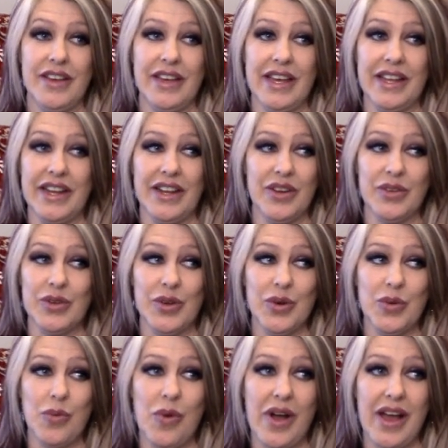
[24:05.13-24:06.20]
and I don't
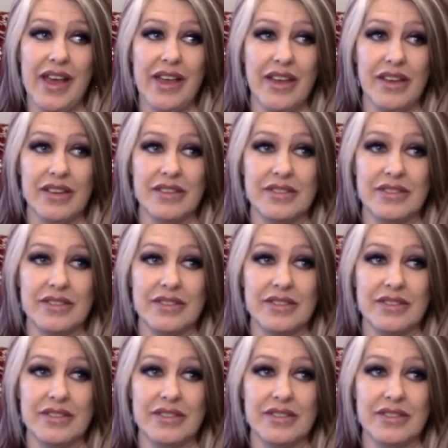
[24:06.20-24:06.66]
know why